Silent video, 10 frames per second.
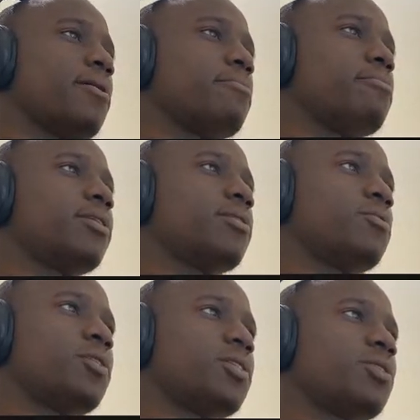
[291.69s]
but
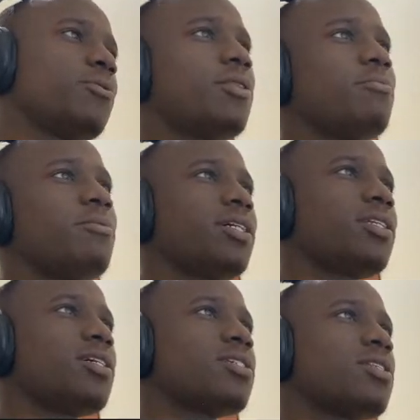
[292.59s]
we'll see what the market
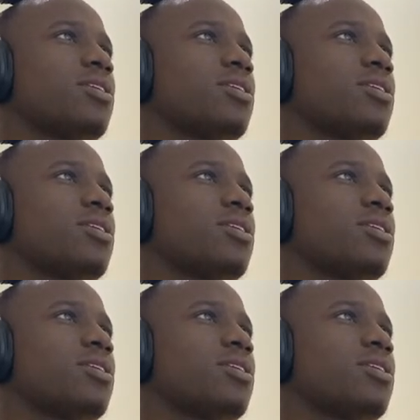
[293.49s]
does, and